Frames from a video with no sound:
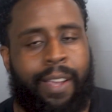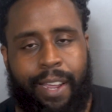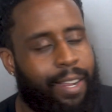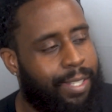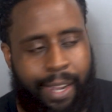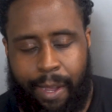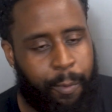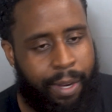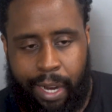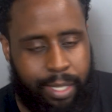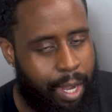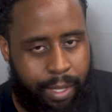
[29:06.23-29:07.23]
We're
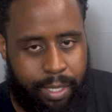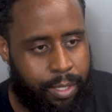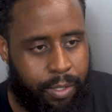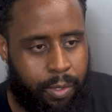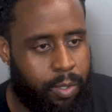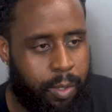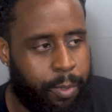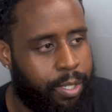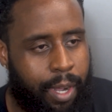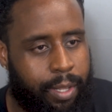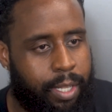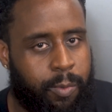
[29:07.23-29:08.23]
not taught this in school, so we're
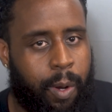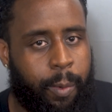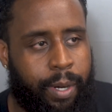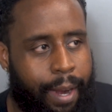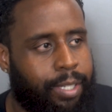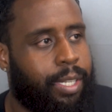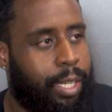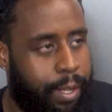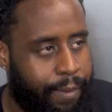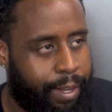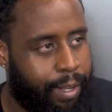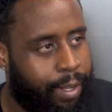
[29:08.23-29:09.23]
taught this while we're actually
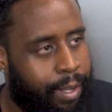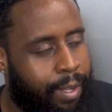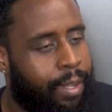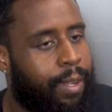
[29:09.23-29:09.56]
living it.